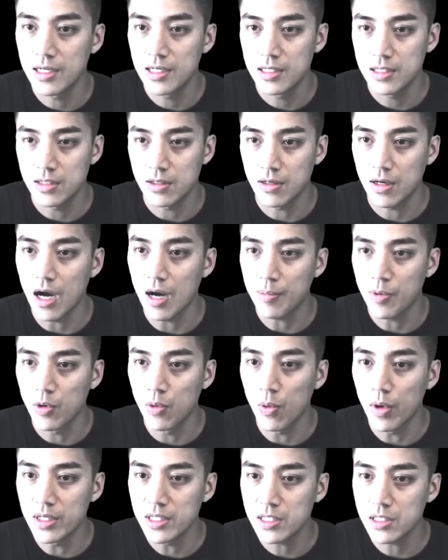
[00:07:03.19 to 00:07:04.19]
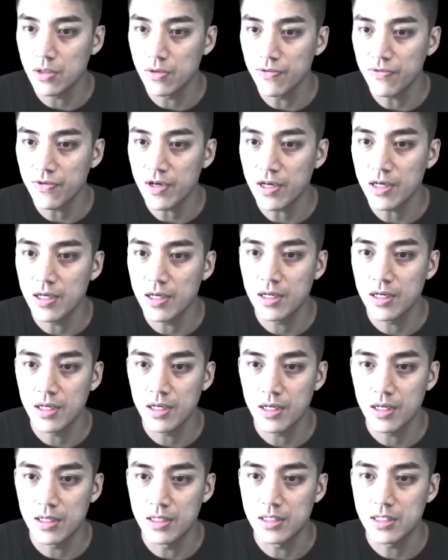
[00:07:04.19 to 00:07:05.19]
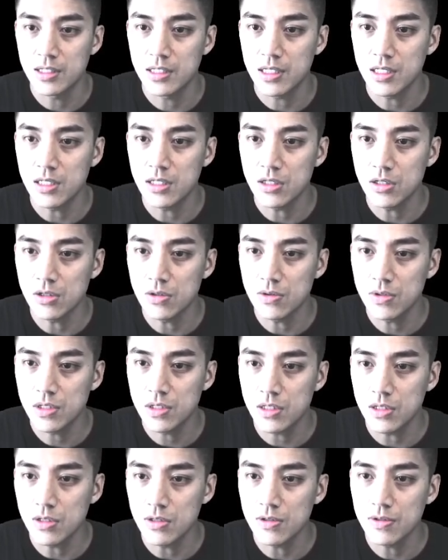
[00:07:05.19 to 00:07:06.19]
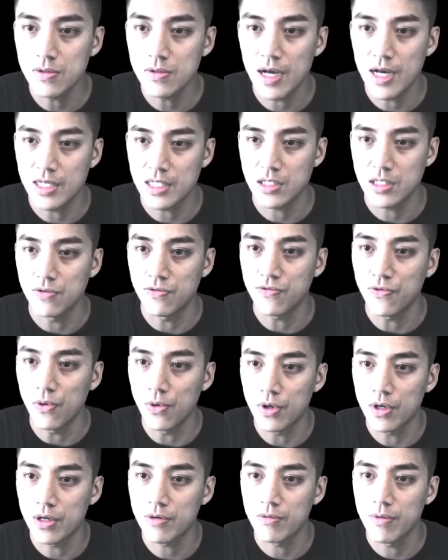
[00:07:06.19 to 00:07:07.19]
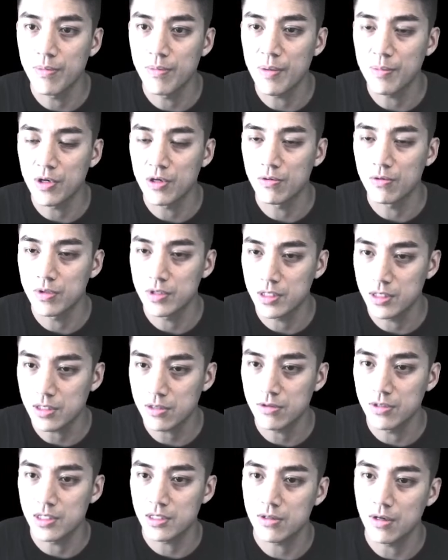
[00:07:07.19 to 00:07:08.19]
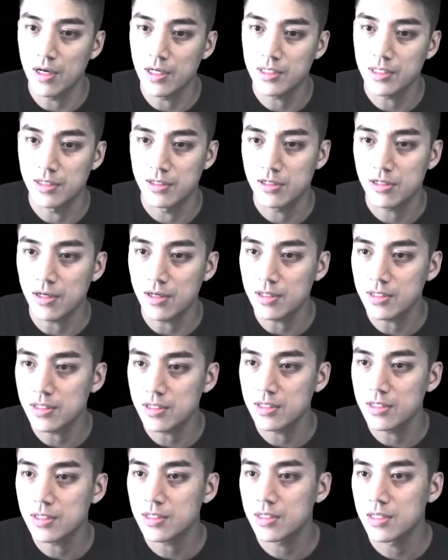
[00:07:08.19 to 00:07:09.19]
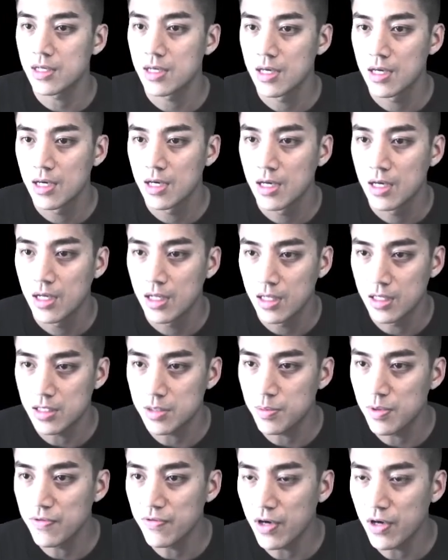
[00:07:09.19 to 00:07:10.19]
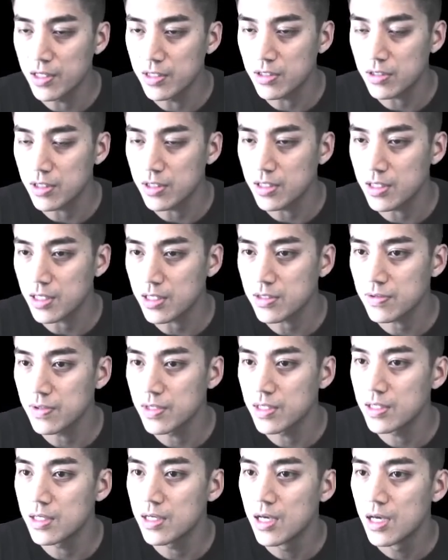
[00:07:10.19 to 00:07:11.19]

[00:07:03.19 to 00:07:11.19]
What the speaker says: So copper 1 sulfate is Cu2SO4. Remember, we're just crisscrossing the charges. Let's move on. Let's try the next one.